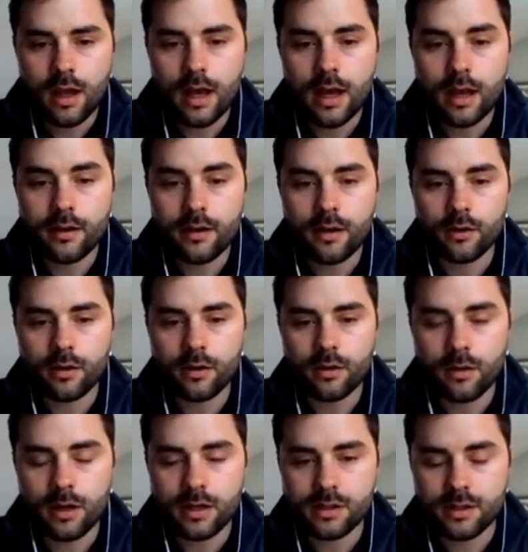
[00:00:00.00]
No,
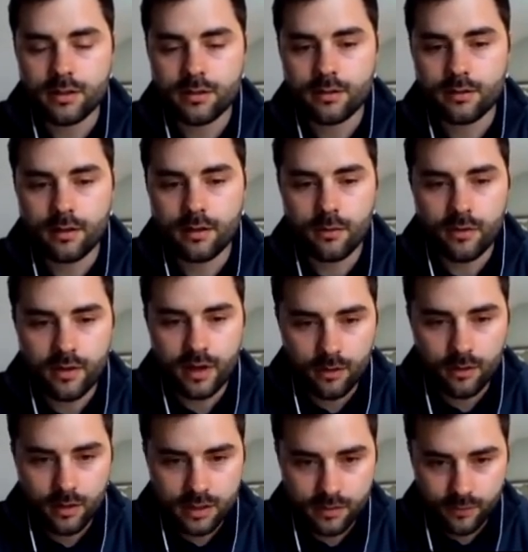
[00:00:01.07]
good question. And we've got
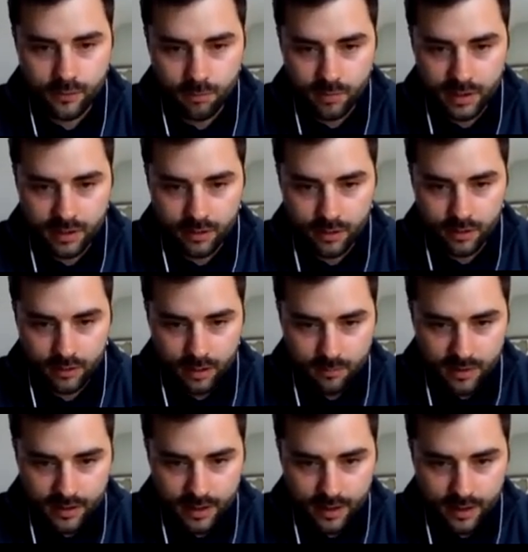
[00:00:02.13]
a question from Bill. I'll
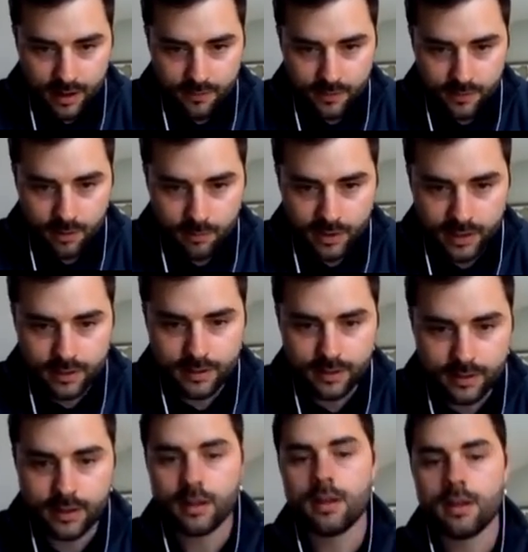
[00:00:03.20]
come to that after. But
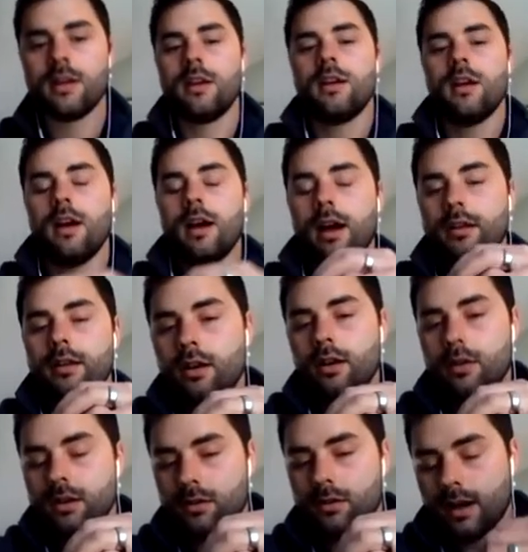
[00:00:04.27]

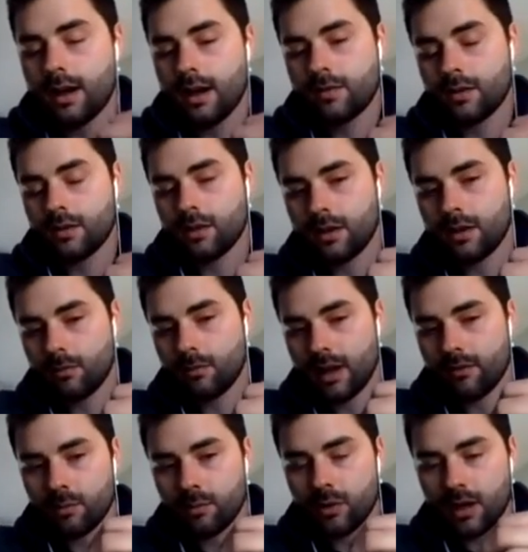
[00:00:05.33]
no, you do not have to run
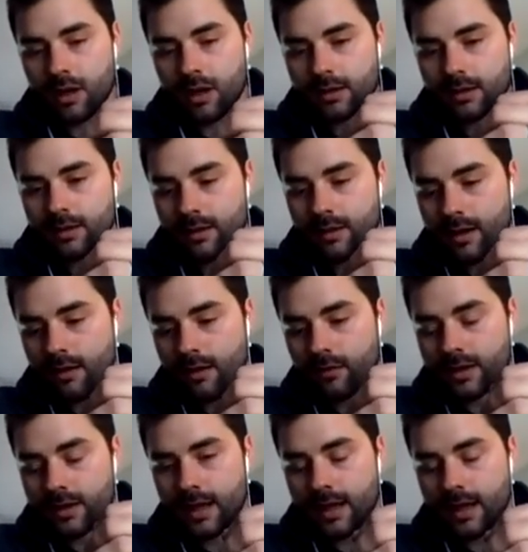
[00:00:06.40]
every product in
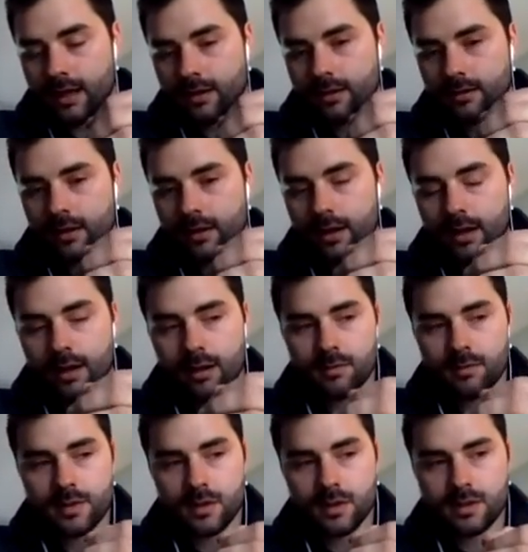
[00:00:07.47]
every tank.
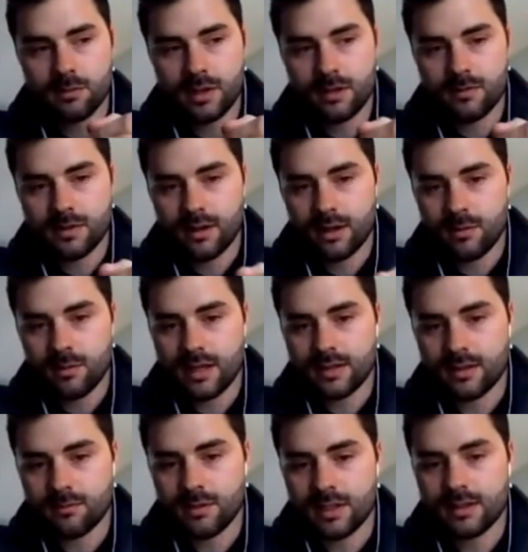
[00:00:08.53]
So sometimes there can be
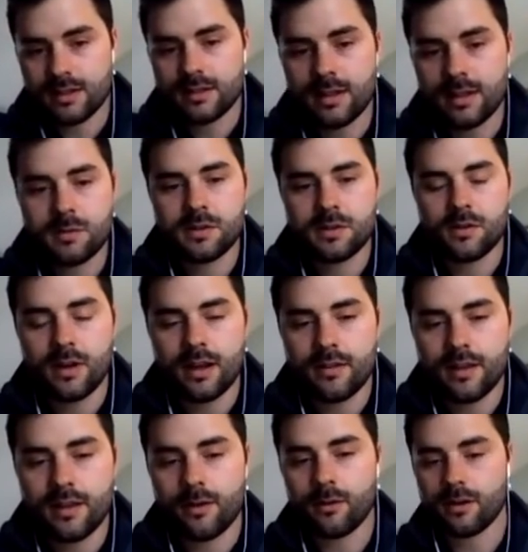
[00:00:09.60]
some misconceptions
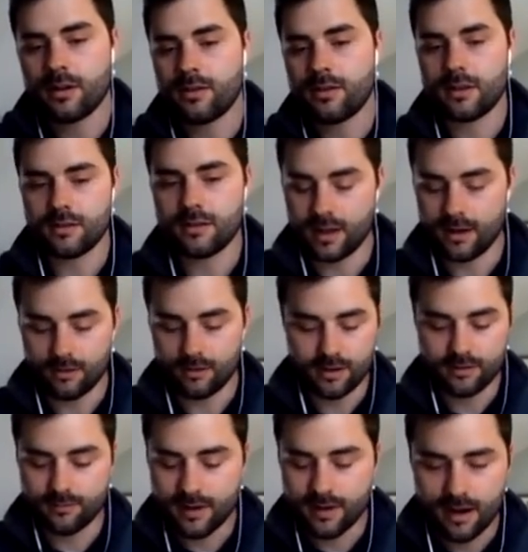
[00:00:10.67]
around that where you think you've got to
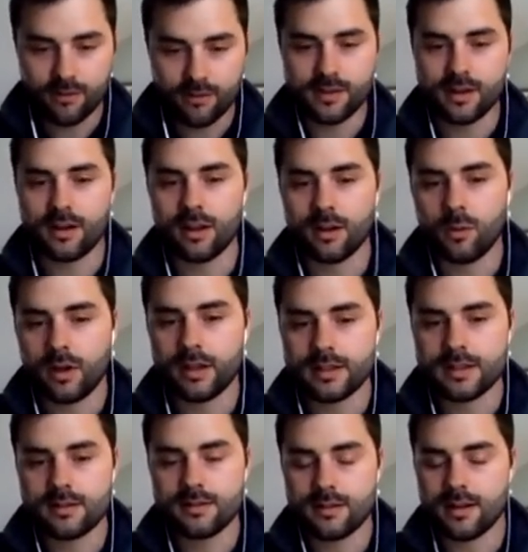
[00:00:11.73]
run everything all at
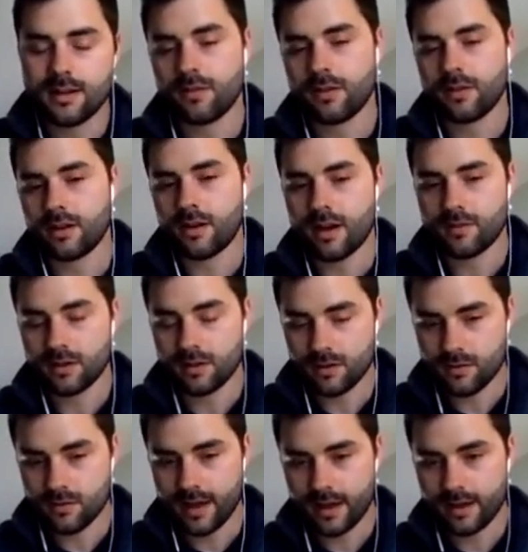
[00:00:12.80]
once. You definitely don't have to
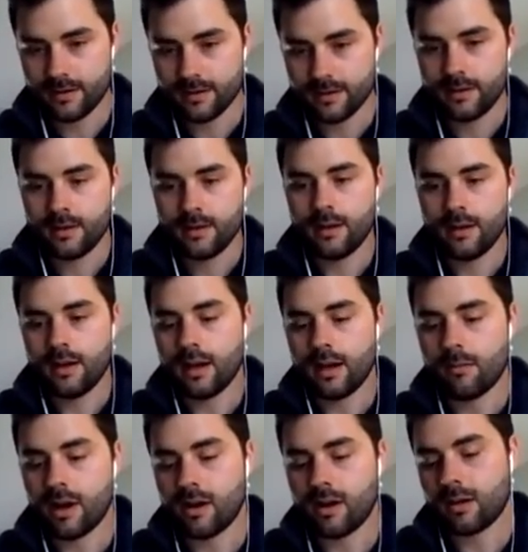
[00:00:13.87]
do that. My